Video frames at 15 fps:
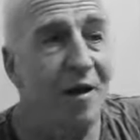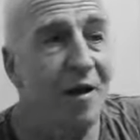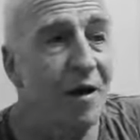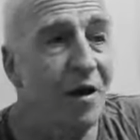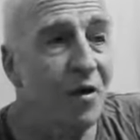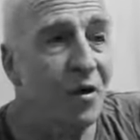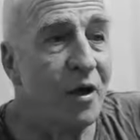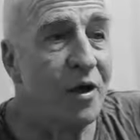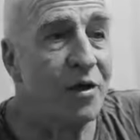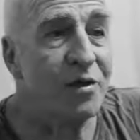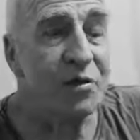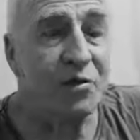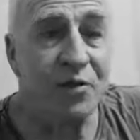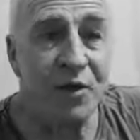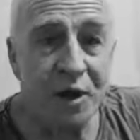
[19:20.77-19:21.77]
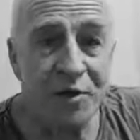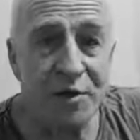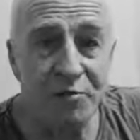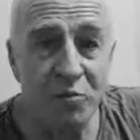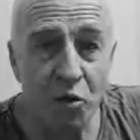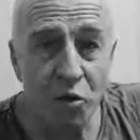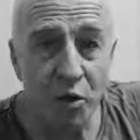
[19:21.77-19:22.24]
Okay, so that's
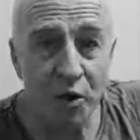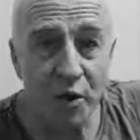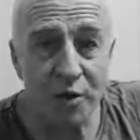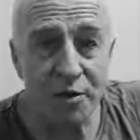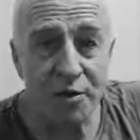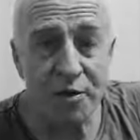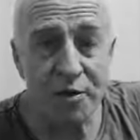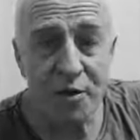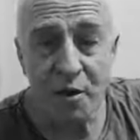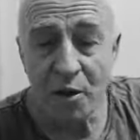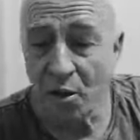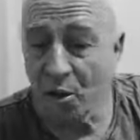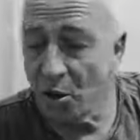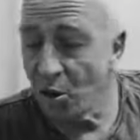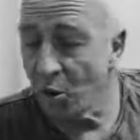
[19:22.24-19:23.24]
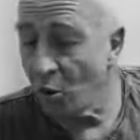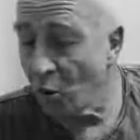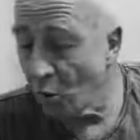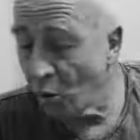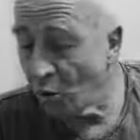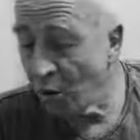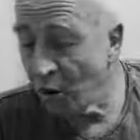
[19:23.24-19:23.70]
more or less
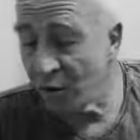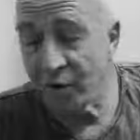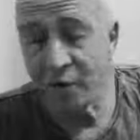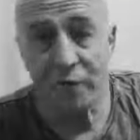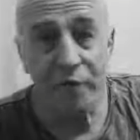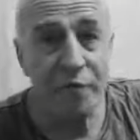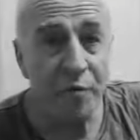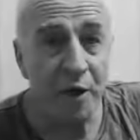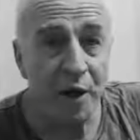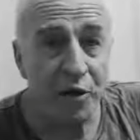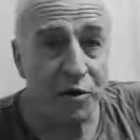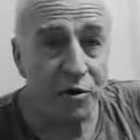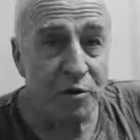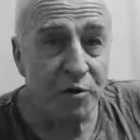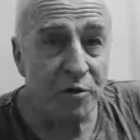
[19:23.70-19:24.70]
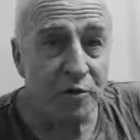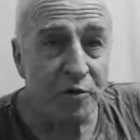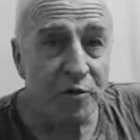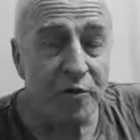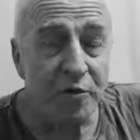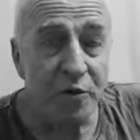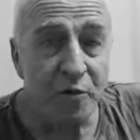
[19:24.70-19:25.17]
all our information
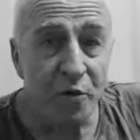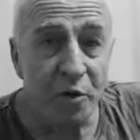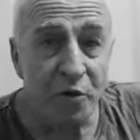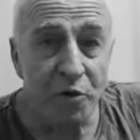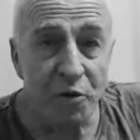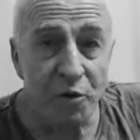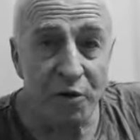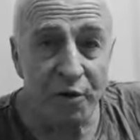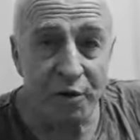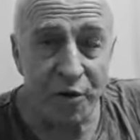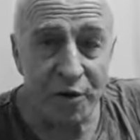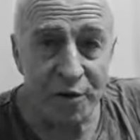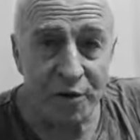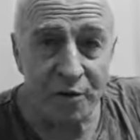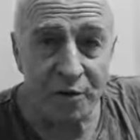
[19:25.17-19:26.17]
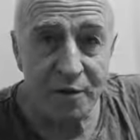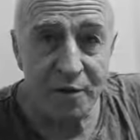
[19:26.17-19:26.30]
for the moment on the Frenzel.